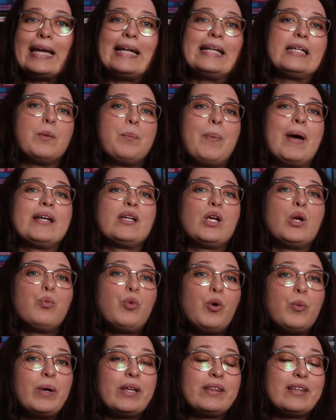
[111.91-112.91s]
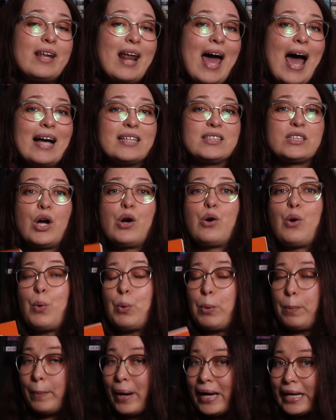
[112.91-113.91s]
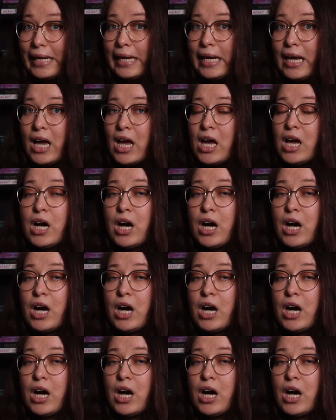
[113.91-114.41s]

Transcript: Independent woman that has her own money,